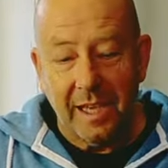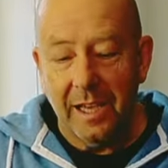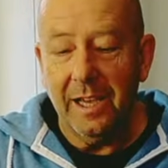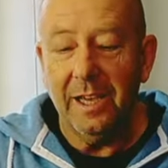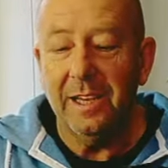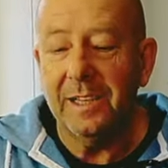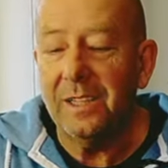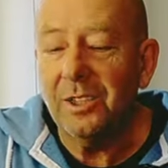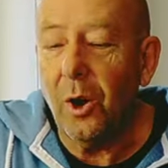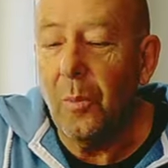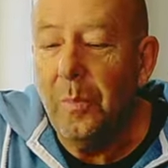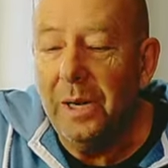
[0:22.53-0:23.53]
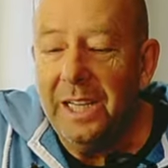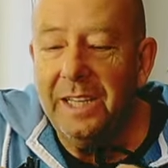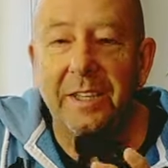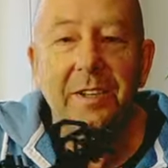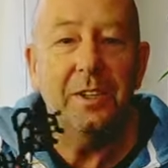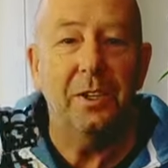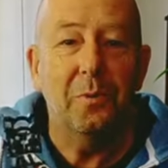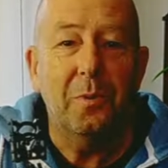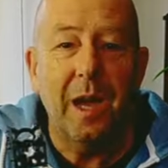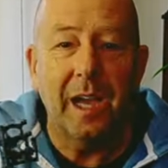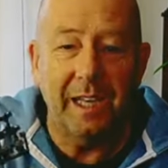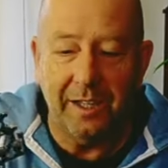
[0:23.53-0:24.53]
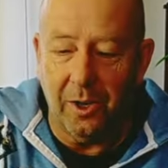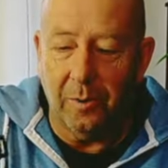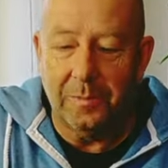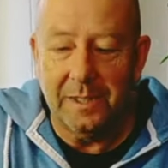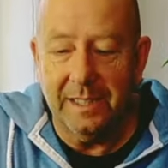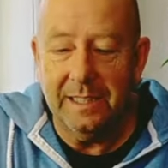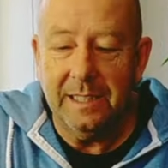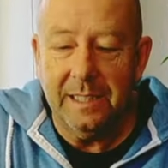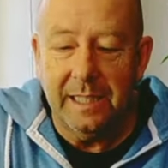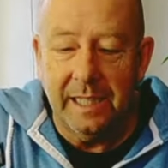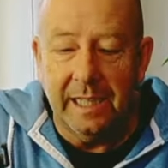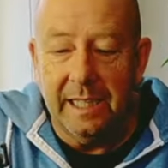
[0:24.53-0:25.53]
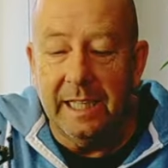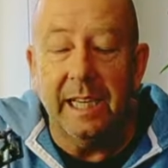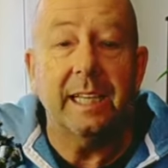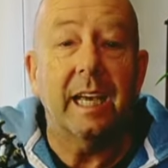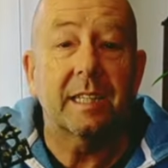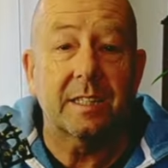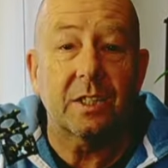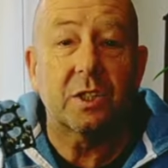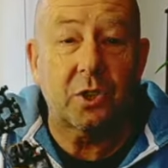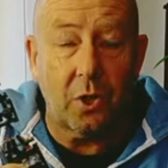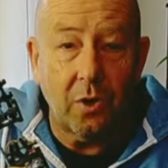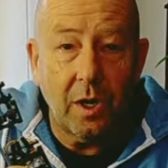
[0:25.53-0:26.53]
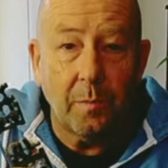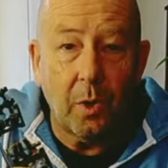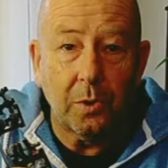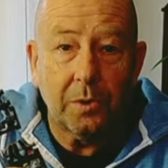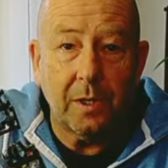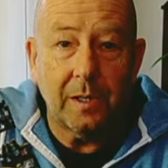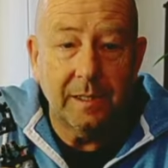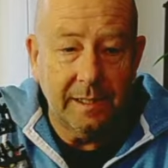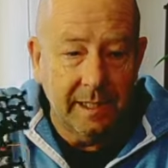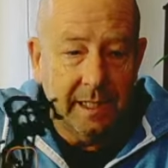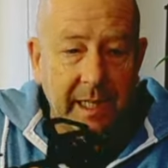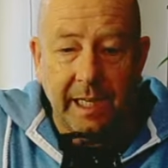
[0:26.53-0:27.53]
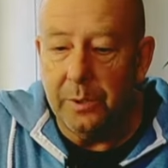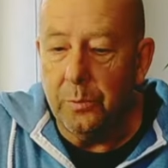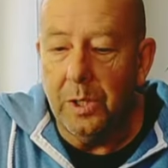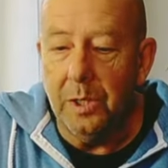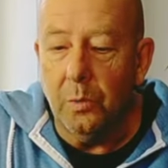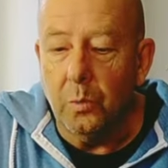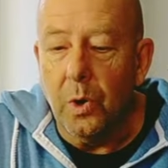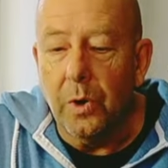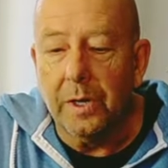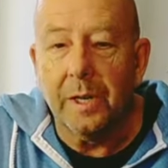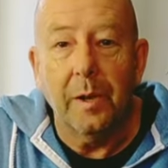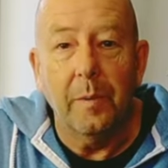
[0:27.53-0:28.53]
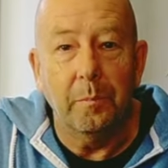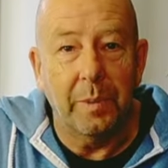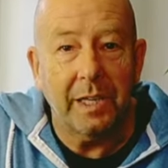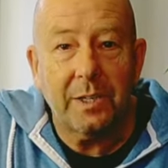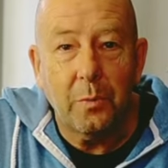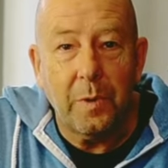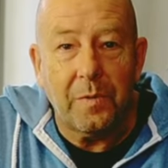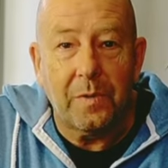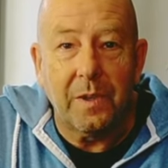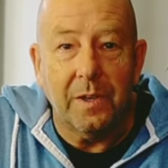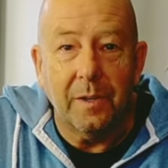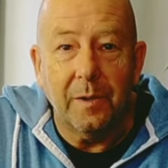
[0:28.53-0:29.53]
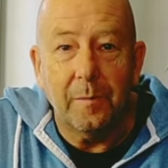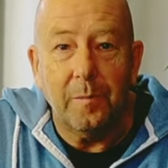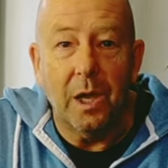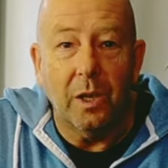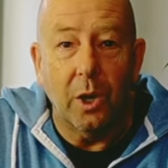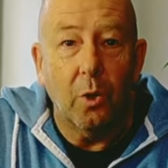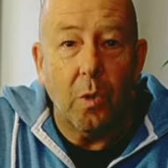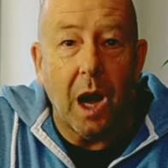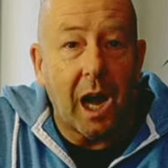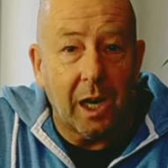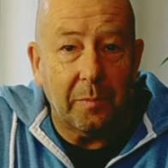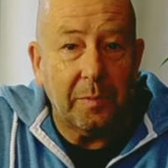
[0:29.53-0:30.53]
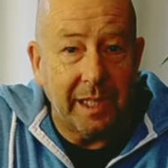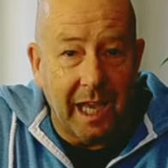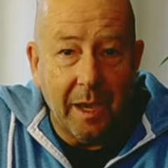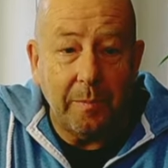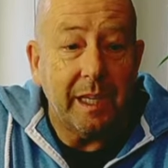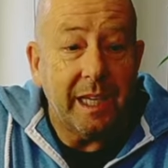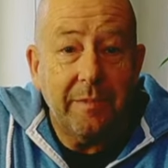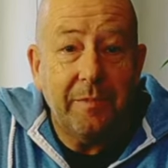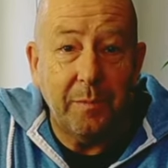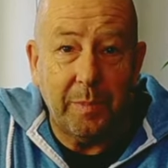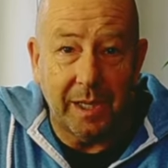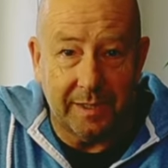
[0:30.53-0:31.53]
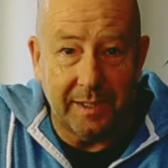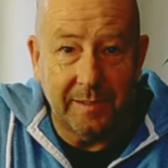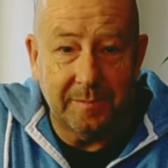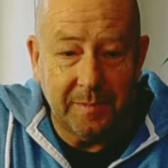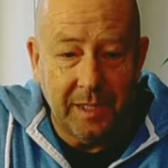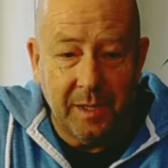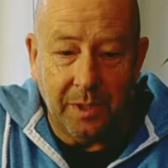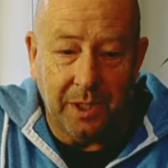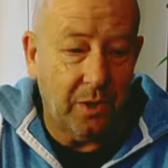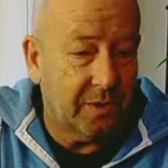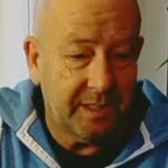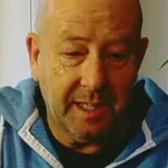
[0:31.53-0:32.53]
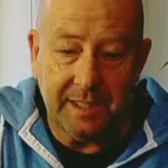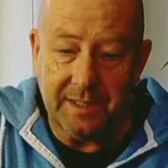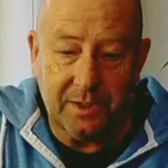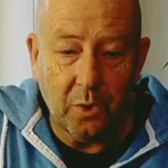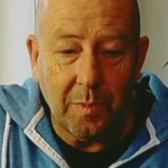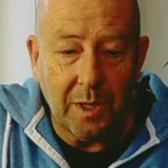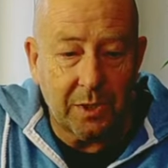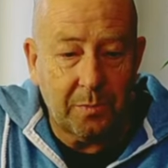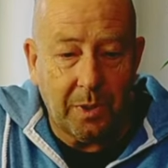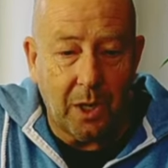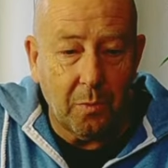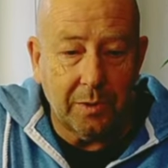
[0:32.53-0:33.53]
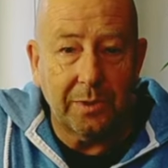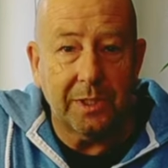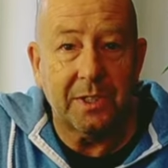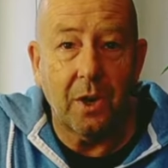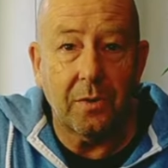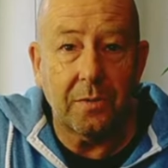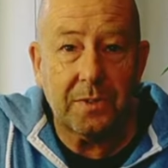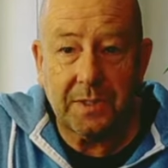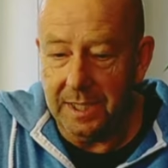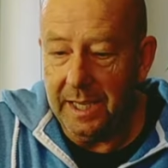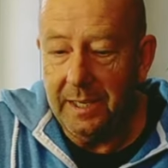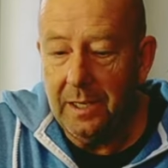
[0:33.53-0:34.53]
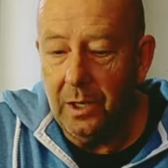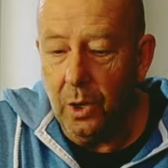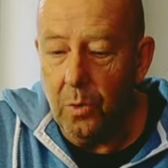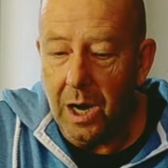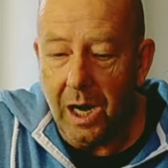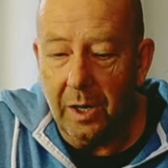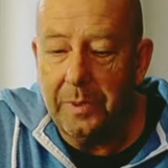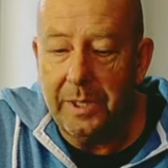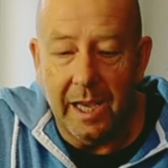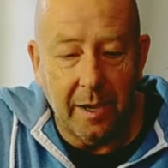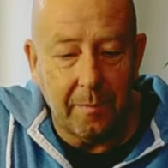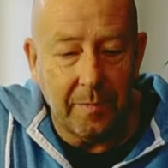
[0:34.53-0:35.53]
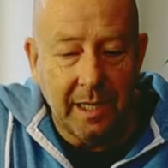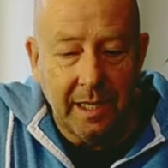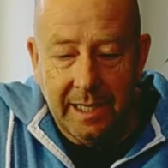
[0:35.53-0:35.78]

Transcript: a complete new helicopter. It has a stronger motor, it will work better with um, low RPM, even better, because it has so much power reserves in low RPM.